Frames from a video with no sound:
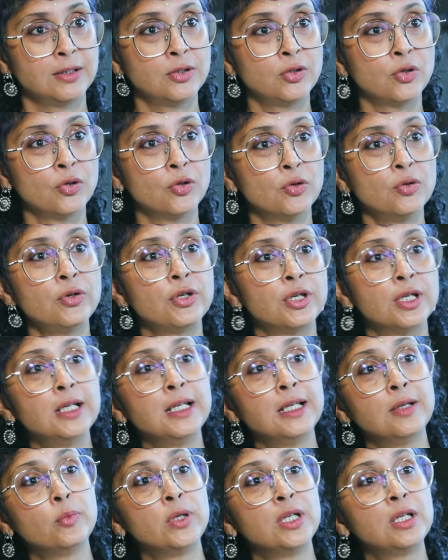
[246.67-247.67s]
You know,
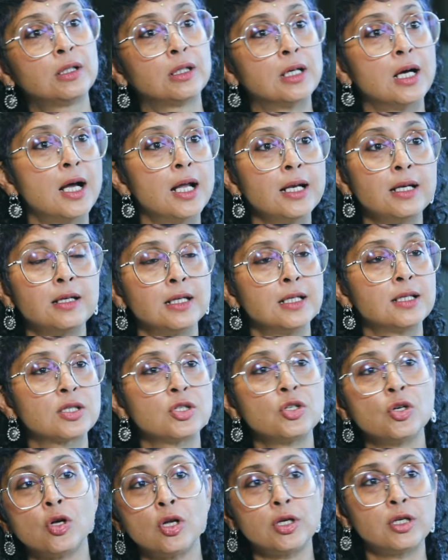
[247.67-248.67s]
really, we can't,
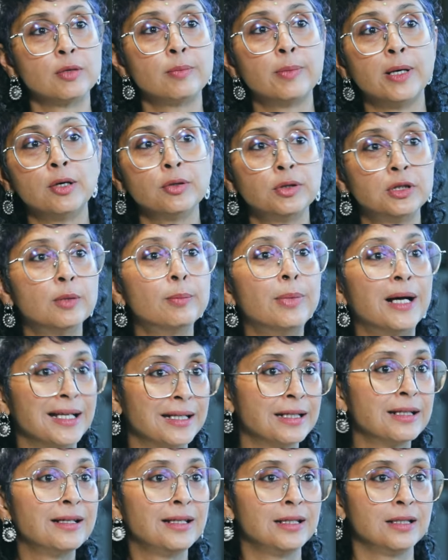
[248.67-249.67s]
it's not about the
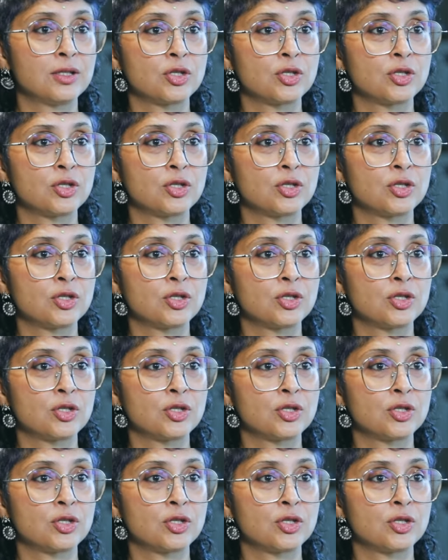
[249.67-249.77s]
binary.